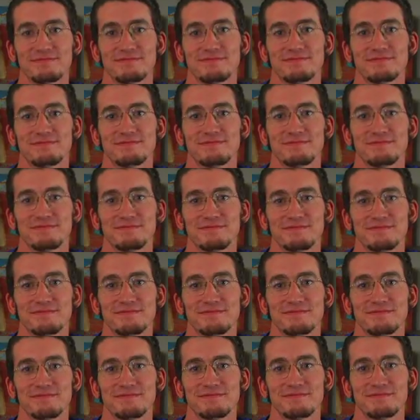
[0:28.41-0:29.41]
Isn't that a
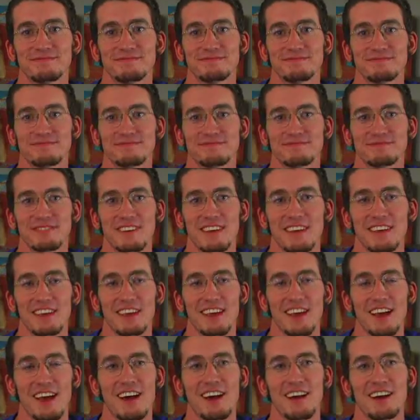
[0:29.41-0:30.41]
famous place?
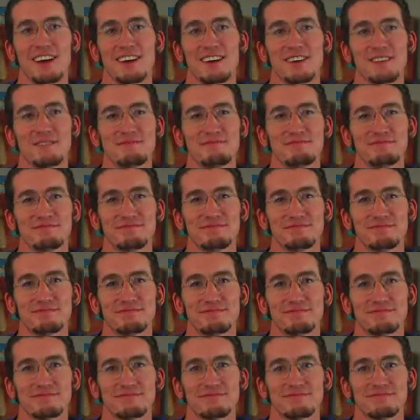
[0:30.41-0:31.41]
Um,
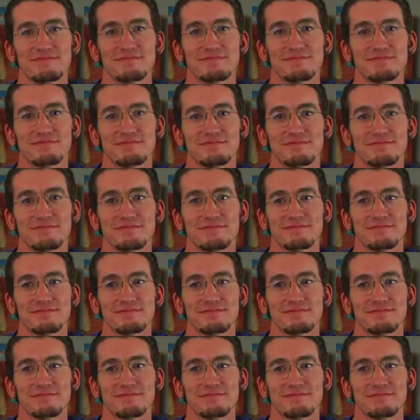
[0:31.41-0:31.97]
Within Mormonism.